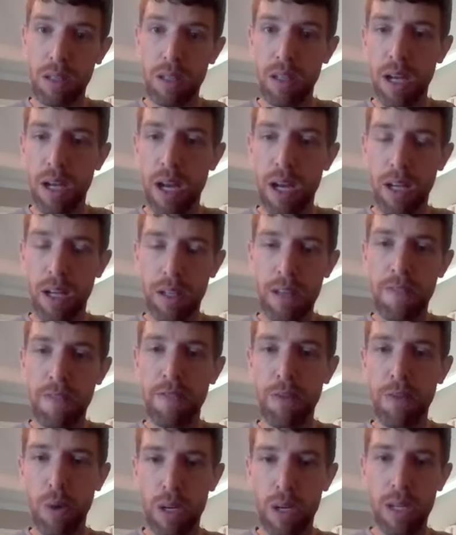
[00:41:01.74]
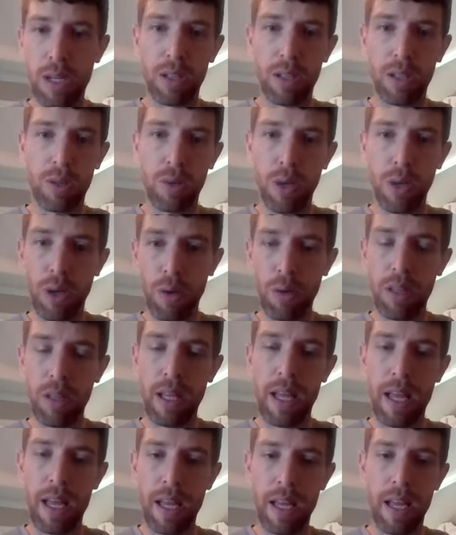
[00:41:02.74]
uh, leap forward into growth
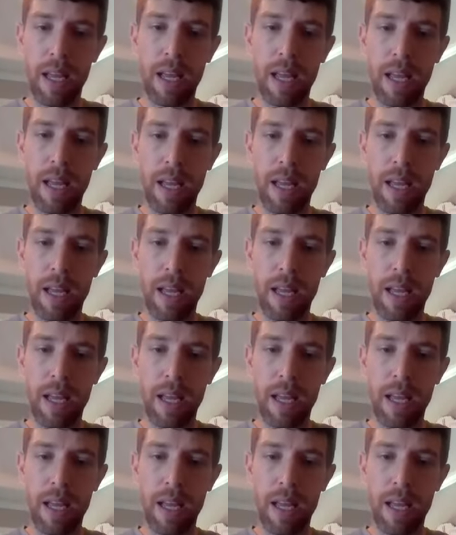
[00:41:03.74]
and,